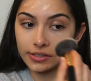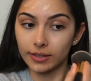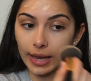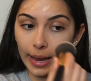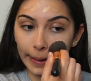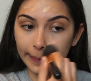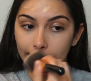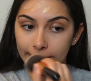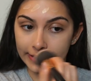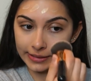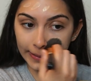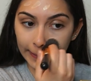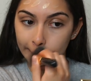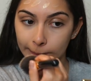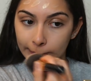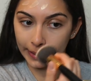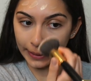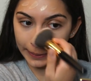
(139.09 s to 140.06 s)
So yeah, that's
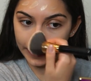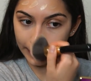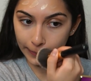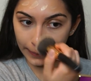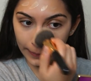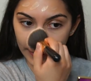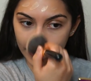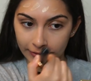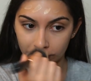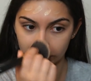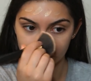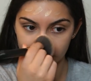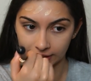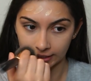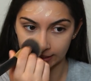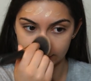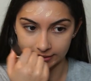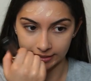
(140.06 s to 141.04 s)
kind of what I do. I just,
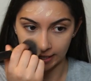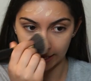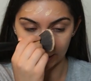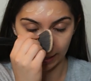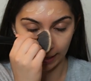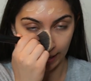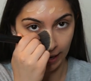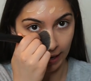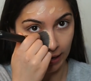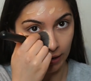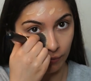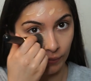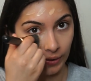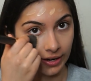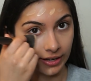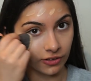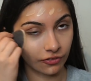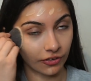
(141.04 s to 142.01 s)
like I said, I hate
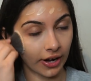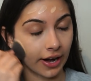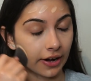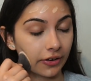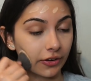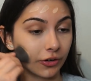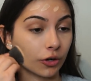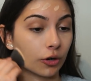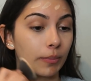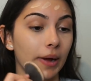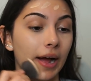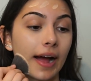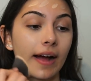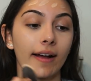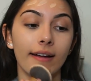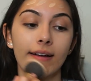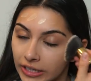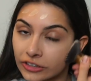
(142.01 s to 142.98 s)
waiting for hair to grow
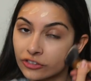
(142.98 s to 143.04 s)
back.